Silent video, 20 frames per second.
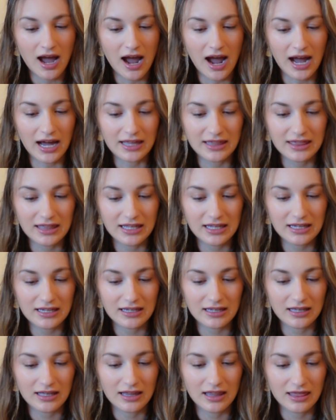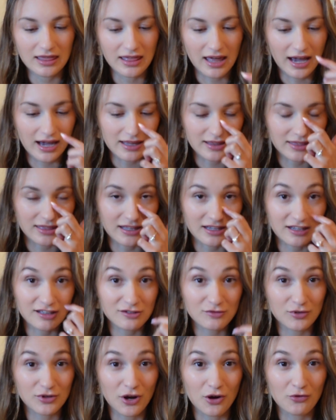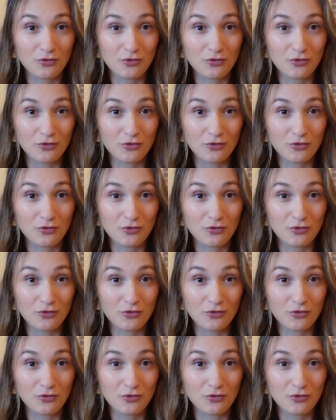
I think that these would go